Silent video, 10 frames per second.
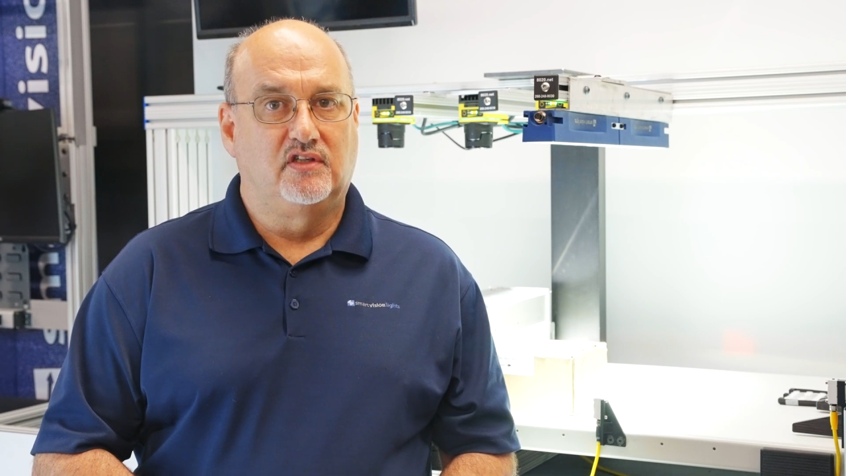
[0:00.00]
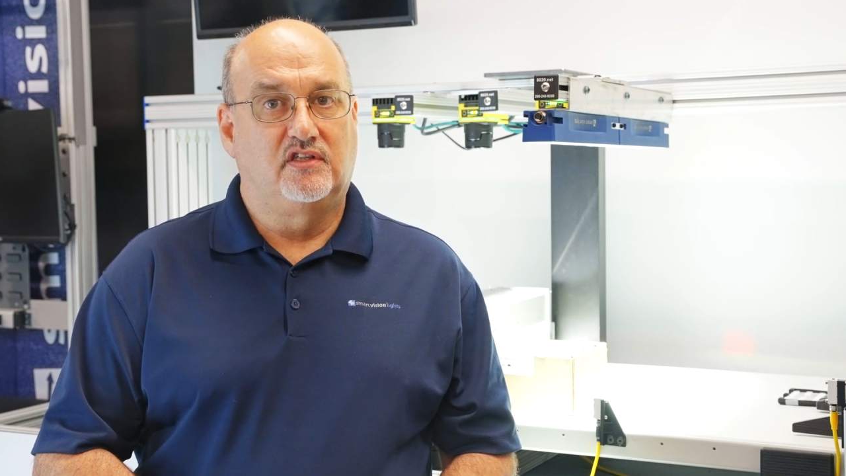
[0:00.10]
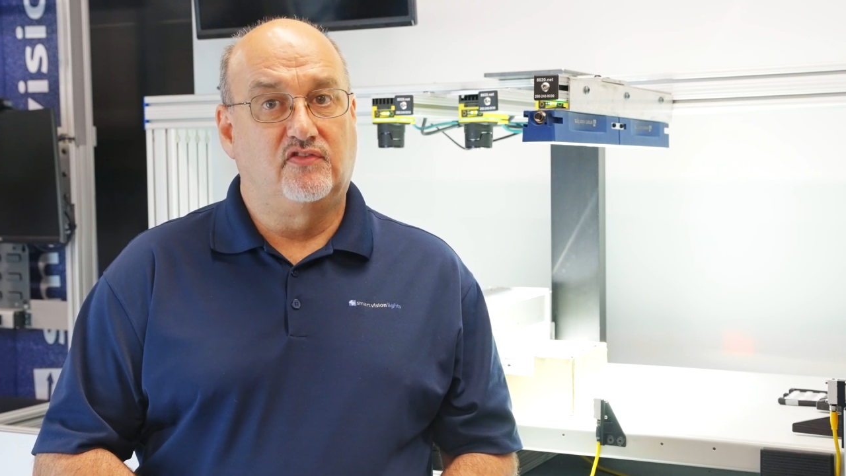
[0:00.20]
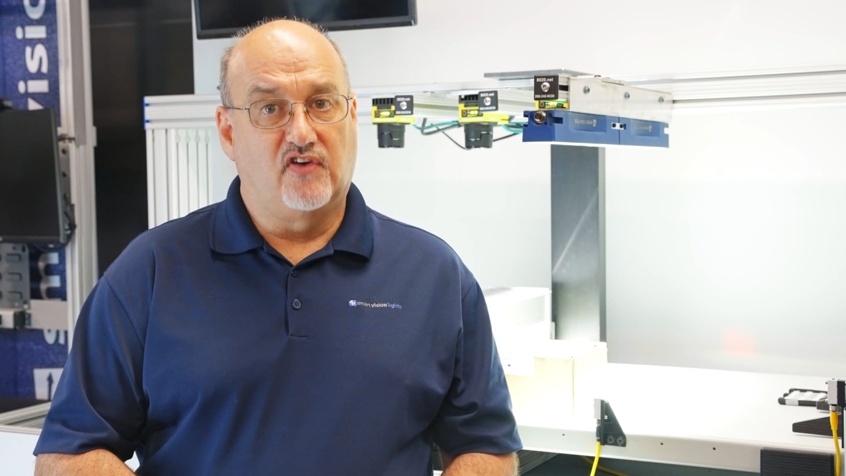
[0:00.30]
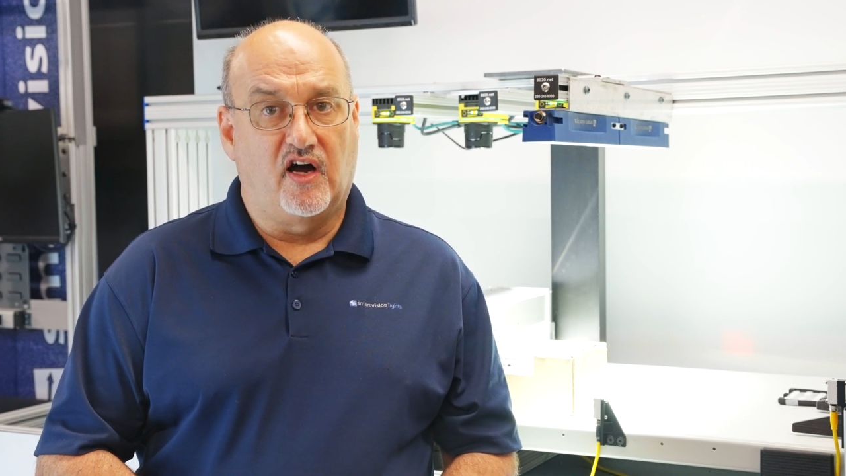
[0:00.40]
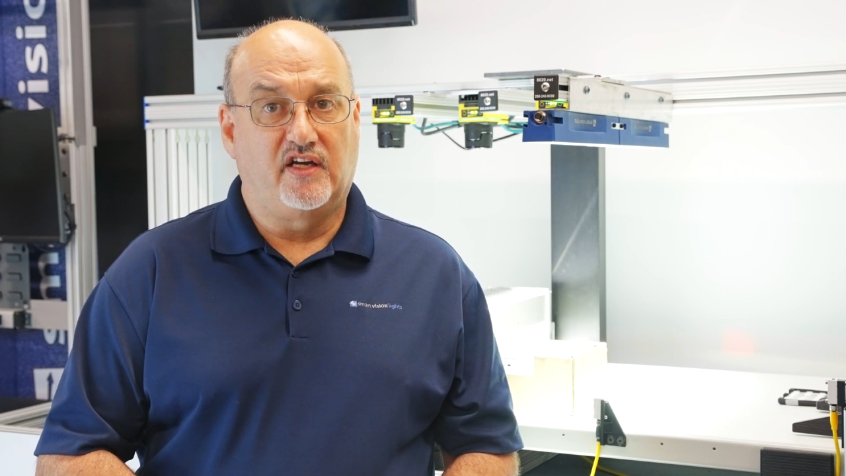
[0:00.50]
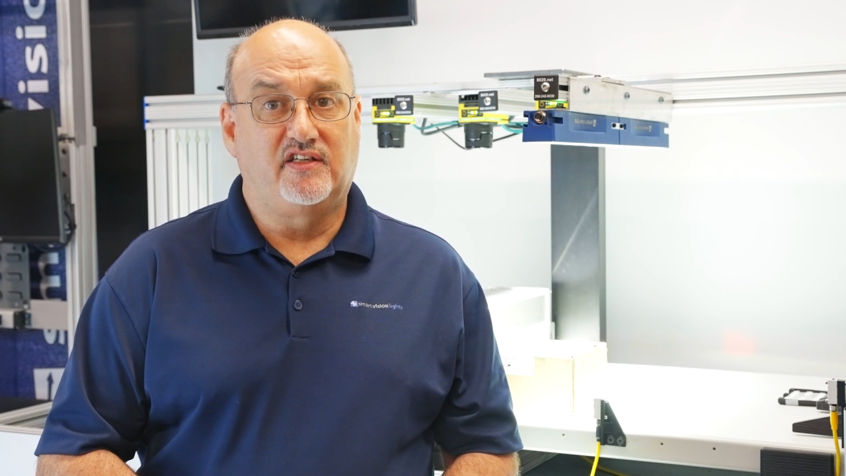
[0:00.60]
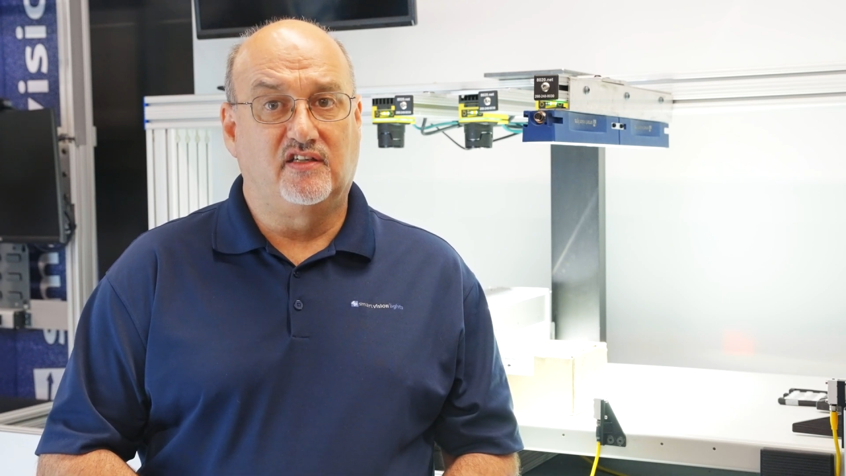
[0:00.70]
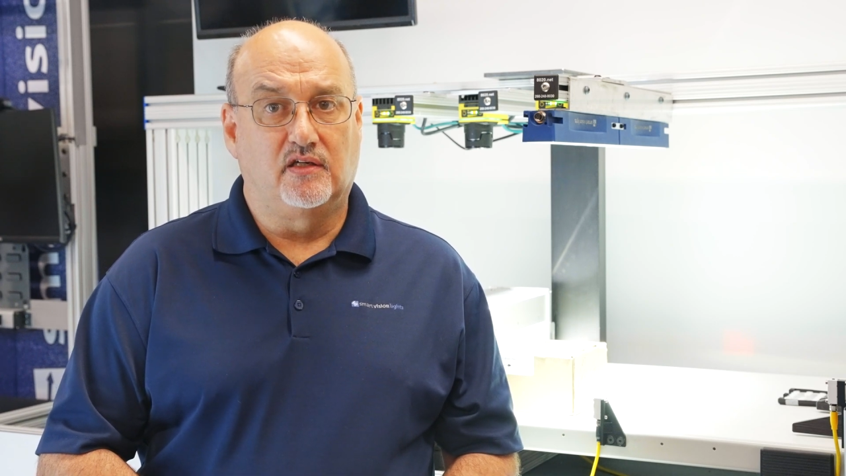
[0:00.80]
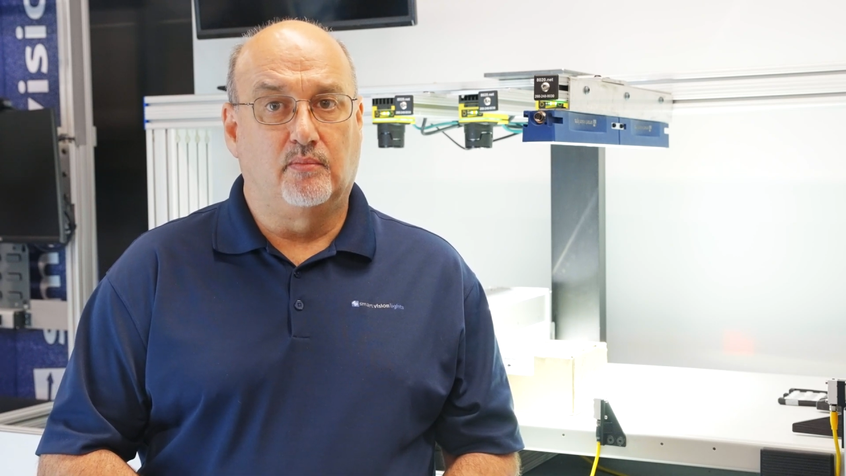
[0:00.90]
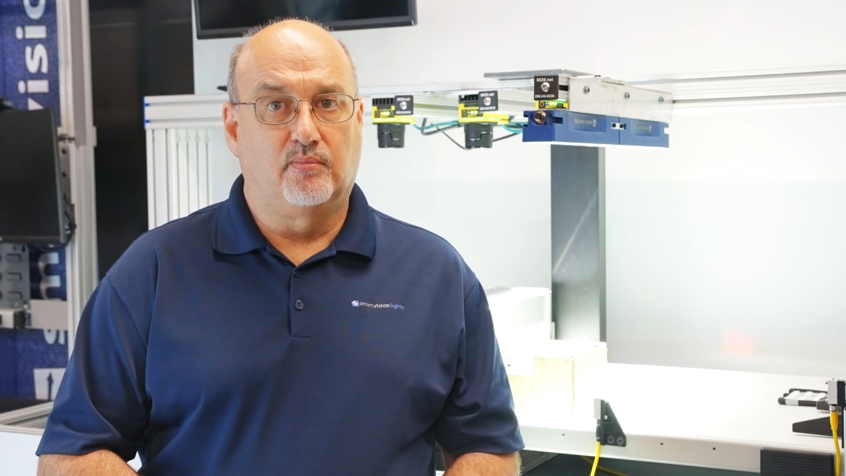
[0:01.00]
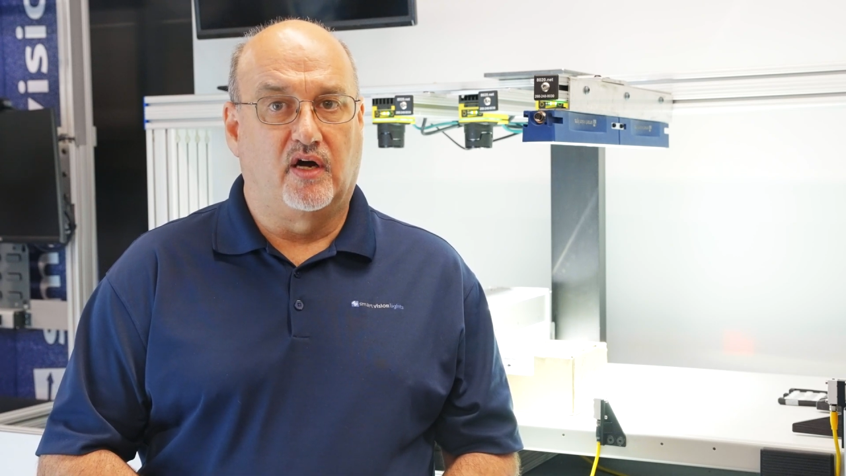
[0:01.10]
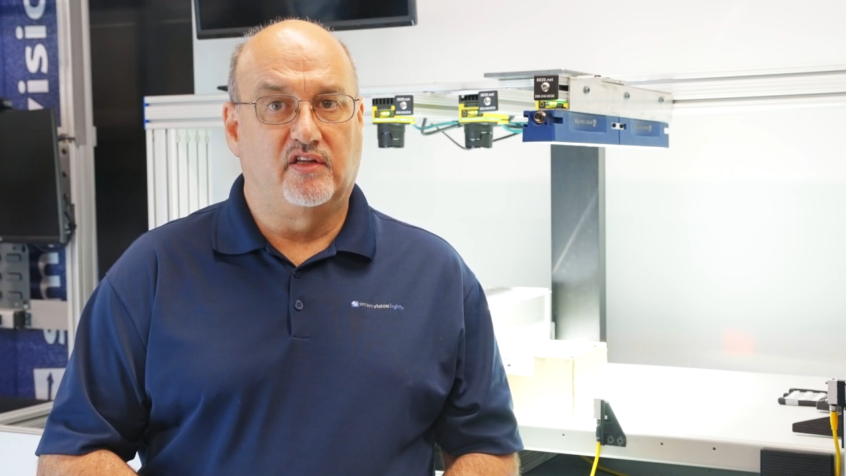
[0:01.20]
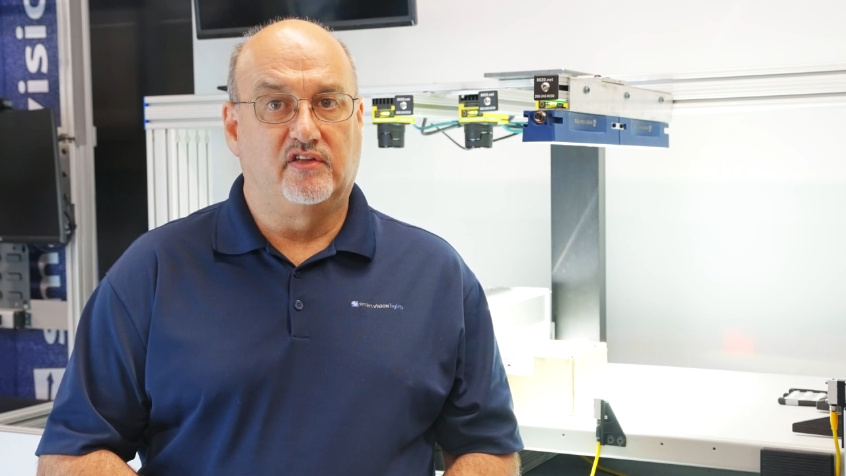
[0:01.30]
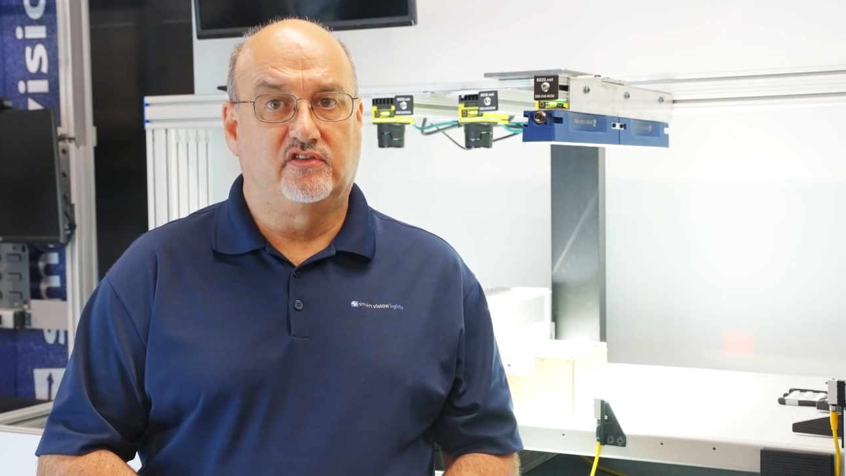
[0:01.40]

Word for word: divide it by the